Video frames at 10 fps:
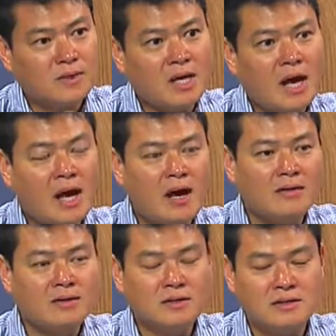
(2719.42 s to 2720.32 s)
yeah, I
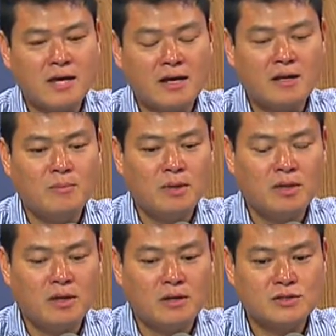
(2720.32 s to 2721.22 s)
think the tech
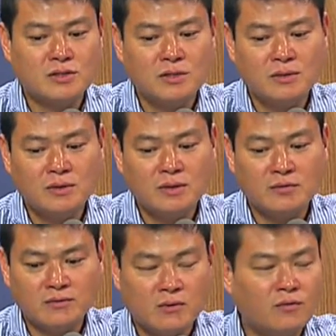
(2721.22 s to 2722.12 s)
company are still in
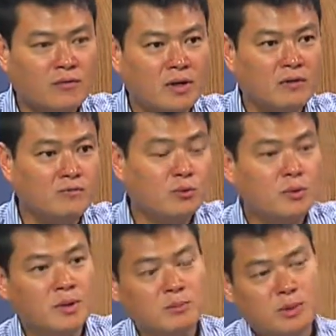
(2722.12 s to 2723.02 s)
the forefront of
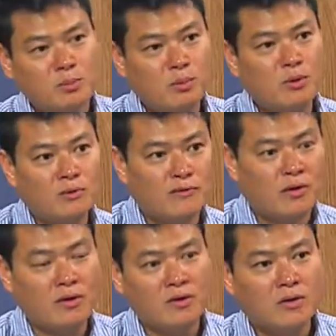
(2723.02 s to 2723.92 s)
moving people
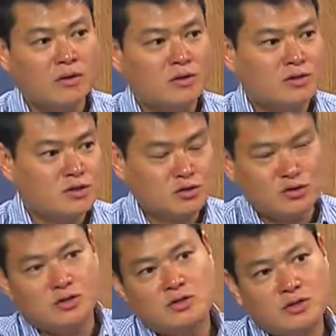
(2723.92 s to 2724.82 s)
from just
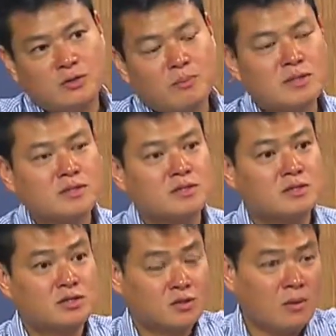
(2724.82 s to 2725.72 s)
traditional businesses
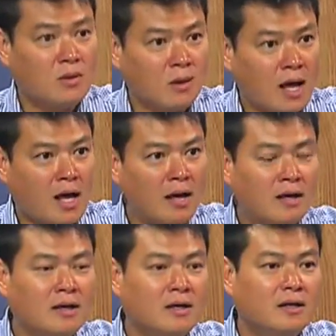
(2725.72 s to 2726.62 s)
to
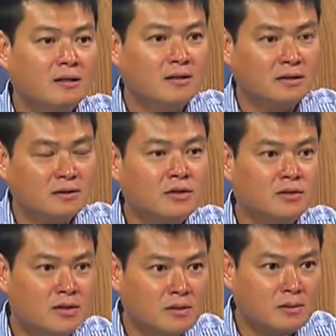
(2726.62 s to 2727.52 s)
online.
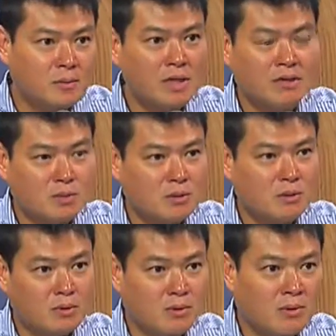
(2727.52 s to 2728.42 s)
They're making
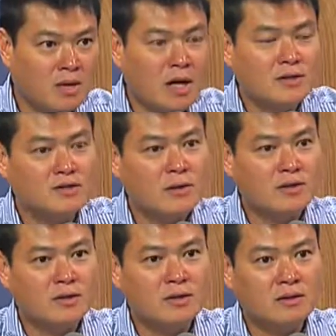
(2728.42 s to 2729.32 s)
people go online. So I
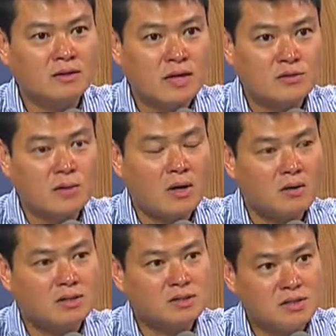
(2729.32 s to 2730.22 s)
think that's why all
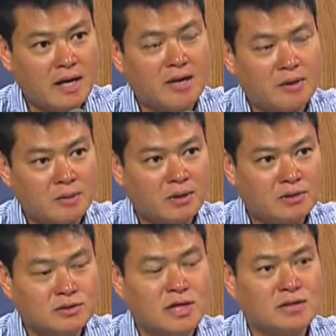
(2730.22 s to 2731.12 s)
these tech
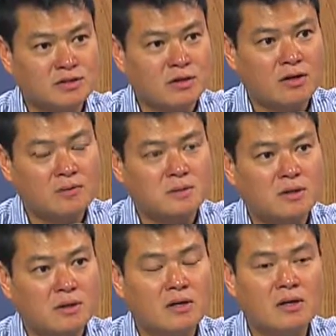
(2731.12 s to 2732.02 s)
companies, tech startups
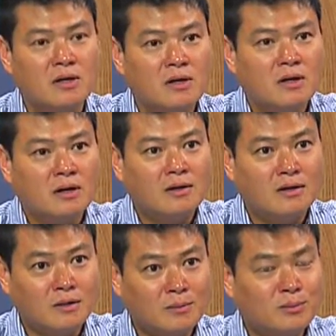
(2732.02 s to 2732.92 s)

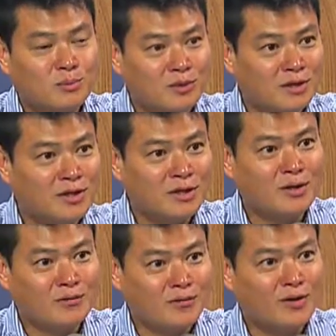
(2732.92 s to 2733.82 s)
they're
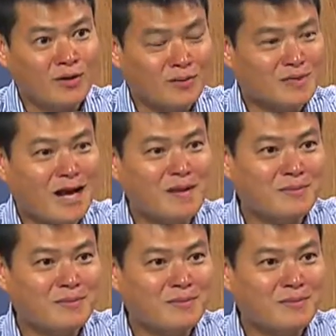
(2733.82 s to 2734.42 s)
here for a long time.